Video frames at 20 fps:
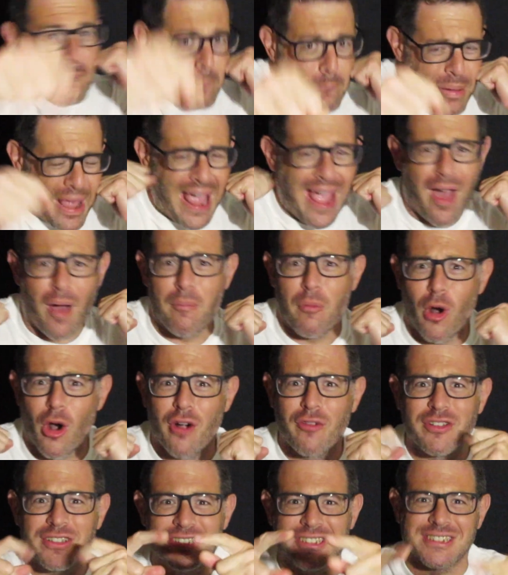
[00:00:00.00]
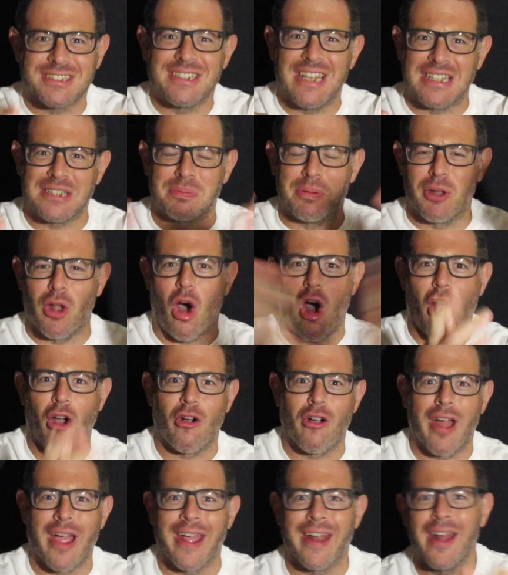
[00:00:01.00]
Bam! Ervits assessment. All
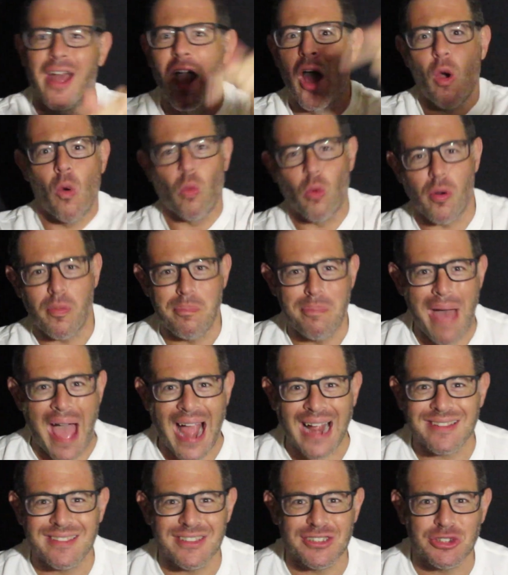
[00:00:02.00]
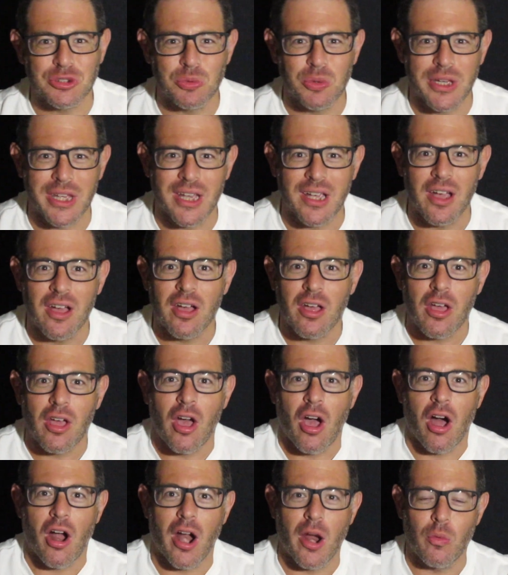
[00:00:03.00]
right, we're back this week.
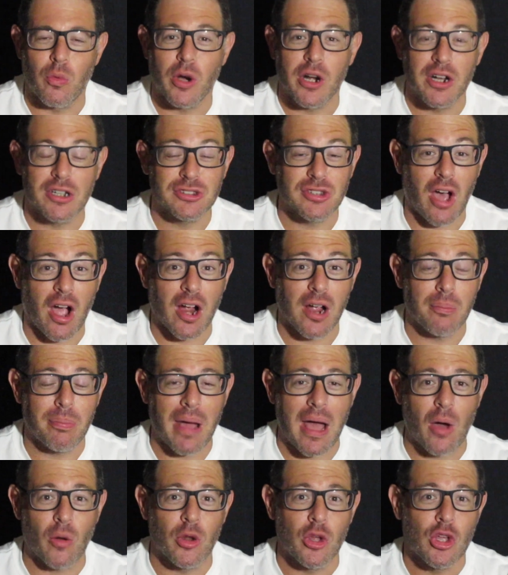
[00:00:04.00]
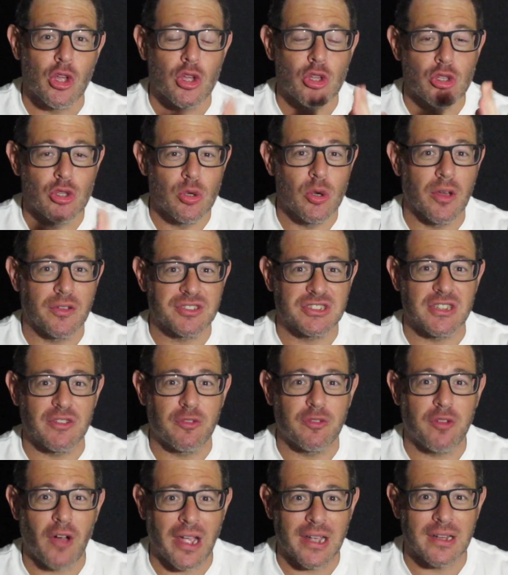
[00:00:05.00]
All right, we're going to talk about UFC
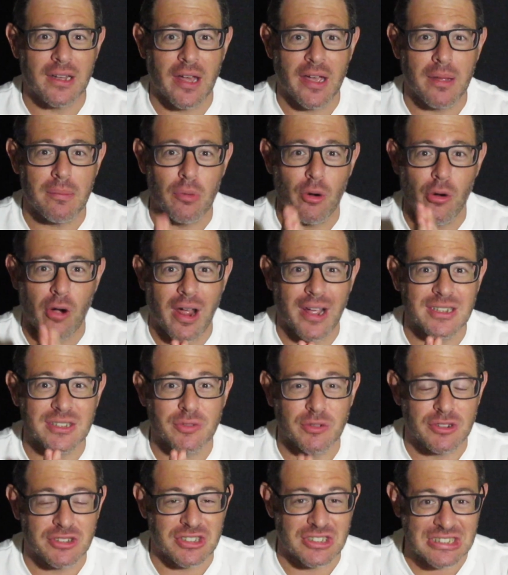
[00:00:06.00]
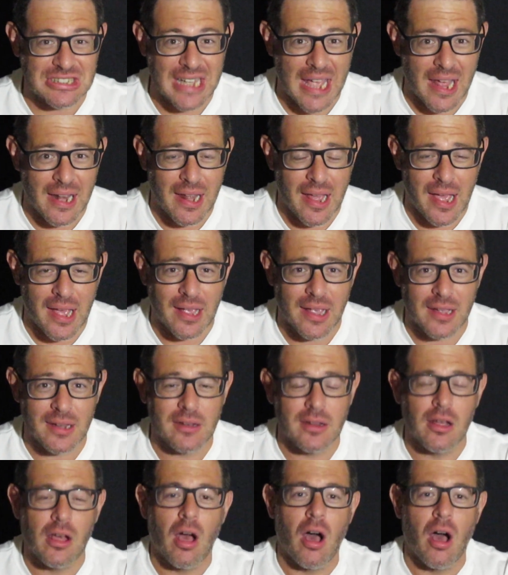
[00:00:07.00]
Fight Night, Moraes versus Sandhagen.